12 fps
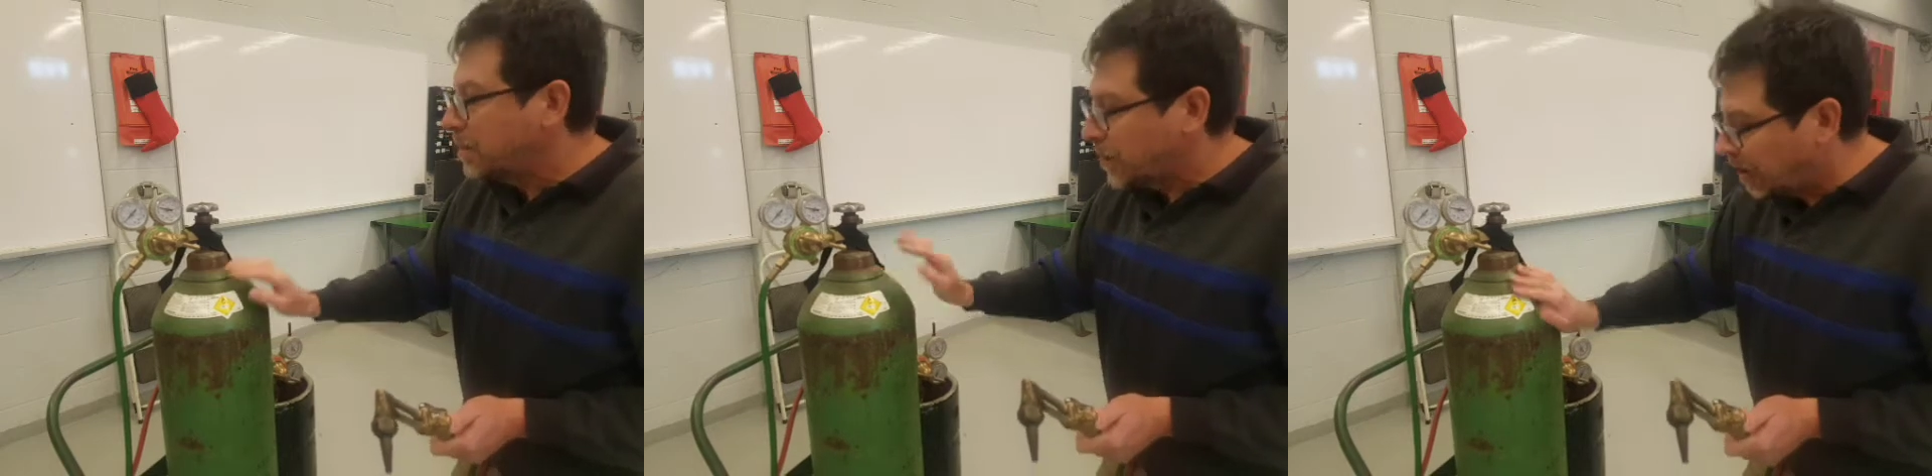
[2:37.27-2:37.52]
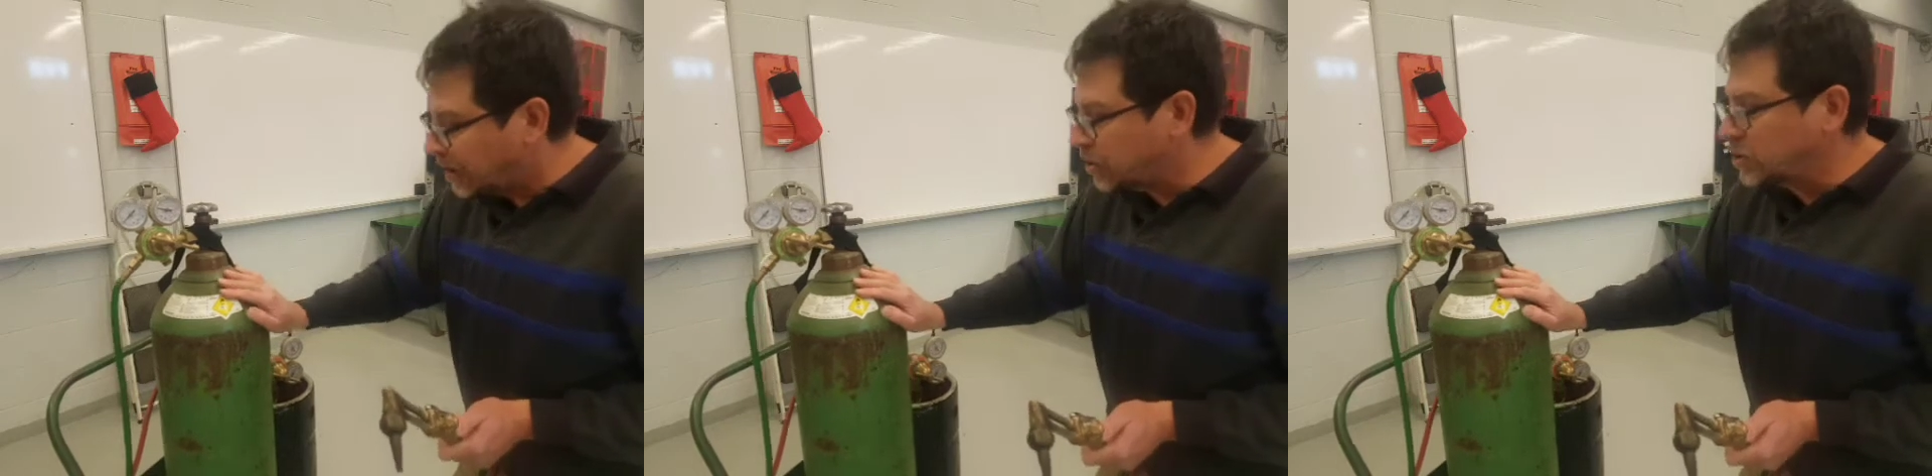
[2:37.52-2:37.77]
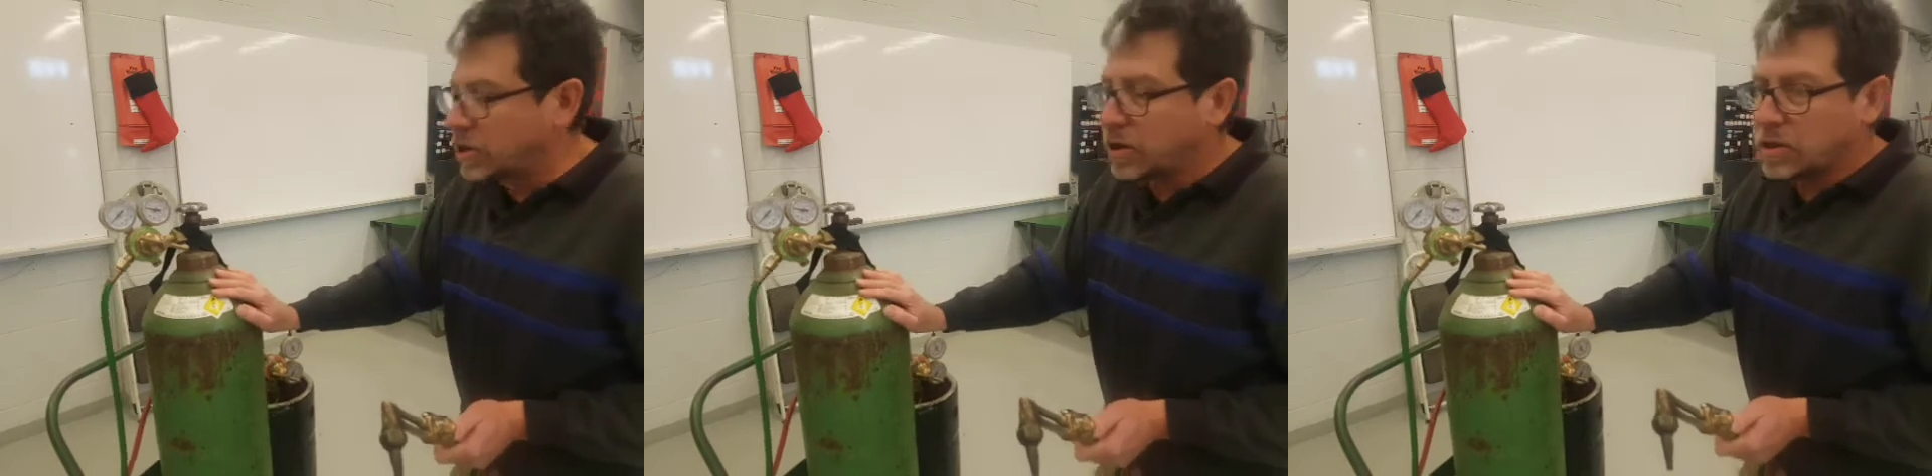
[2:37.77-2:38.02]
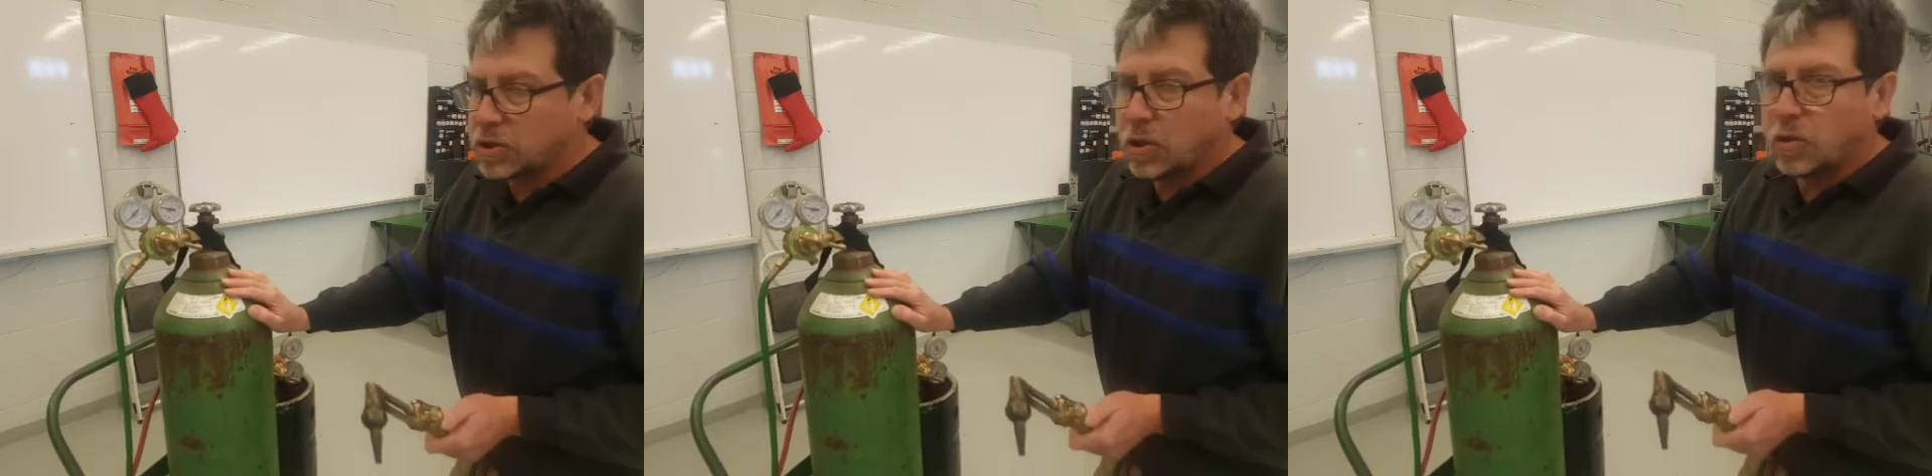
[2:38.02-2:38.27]
But oxygen
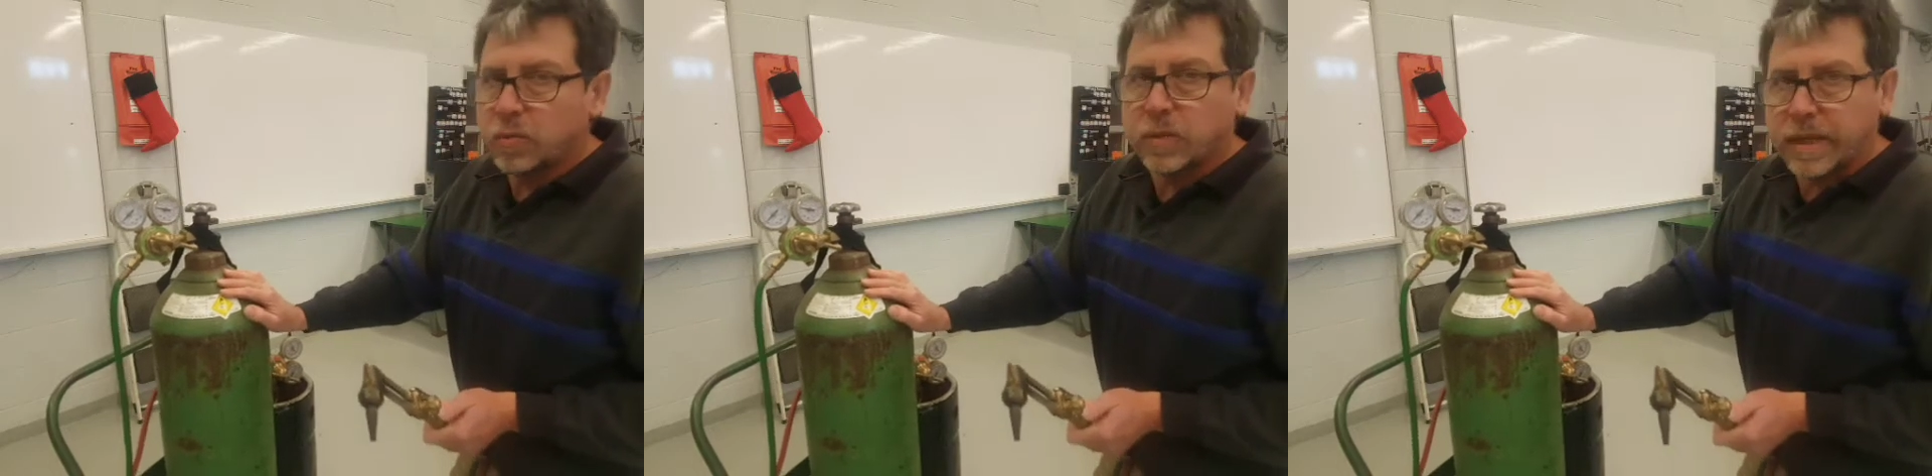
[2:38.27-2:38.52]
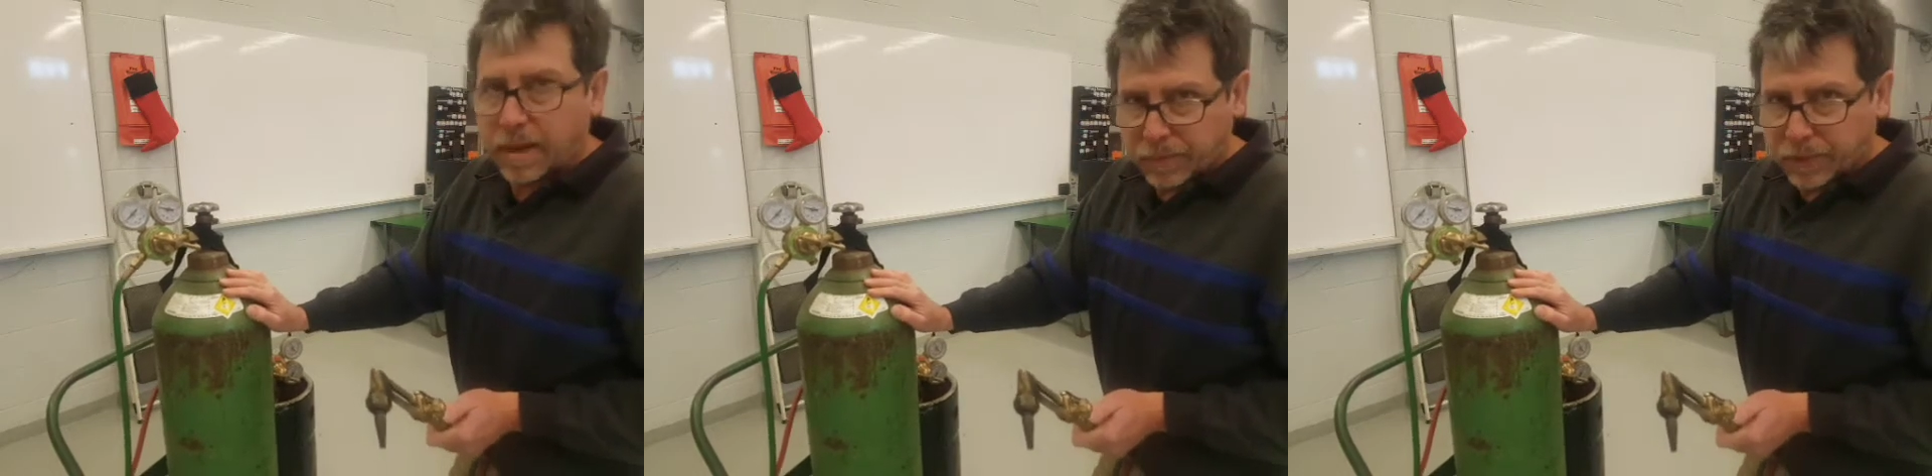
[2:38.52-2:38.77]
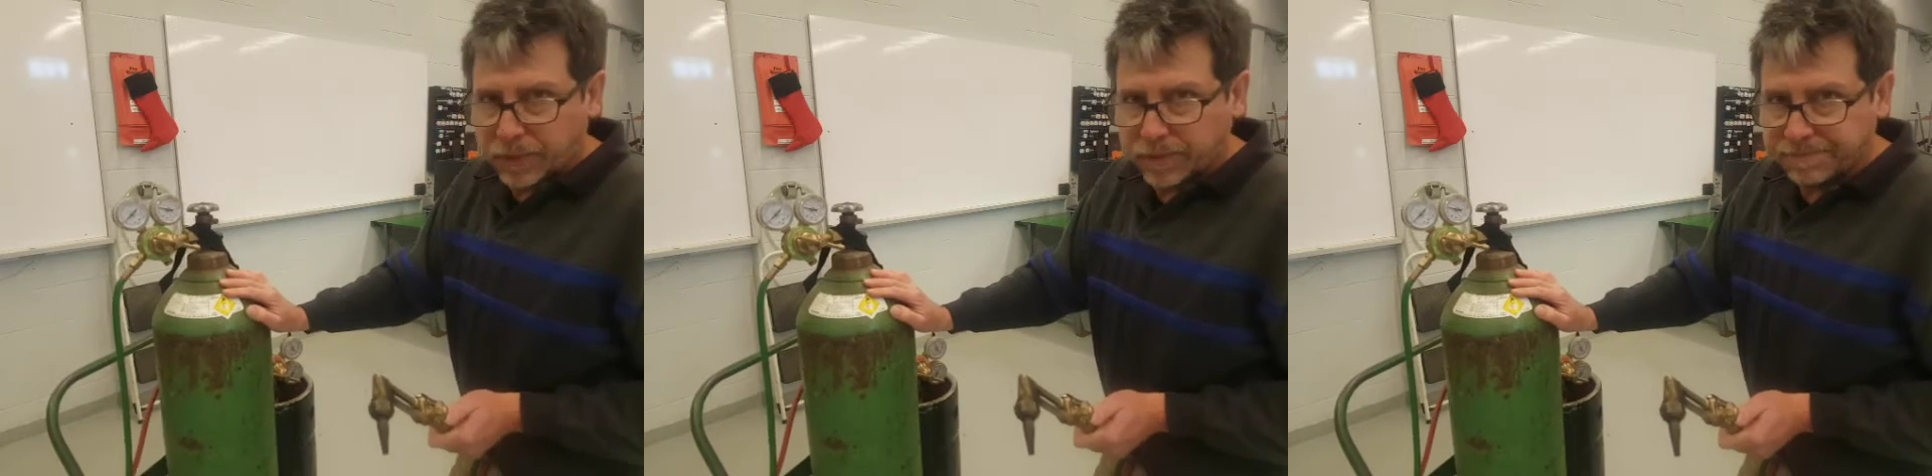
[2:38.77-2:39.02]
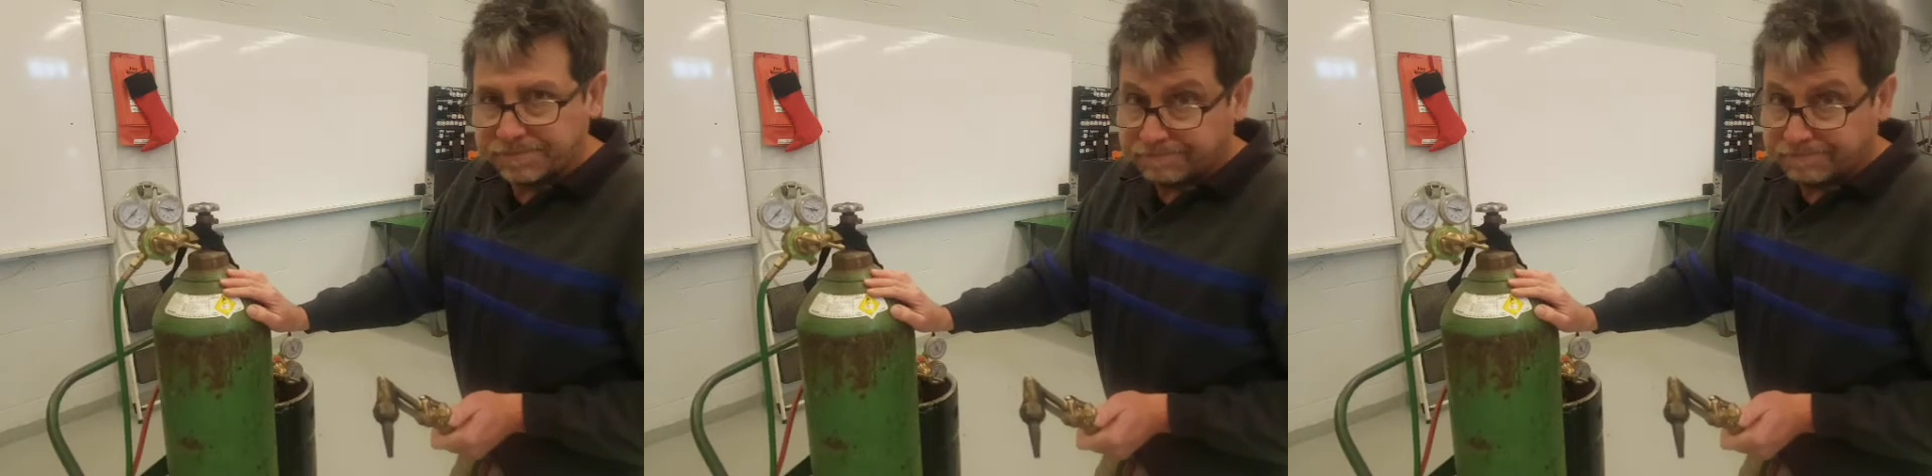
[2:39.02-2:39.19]
on its own will not burn,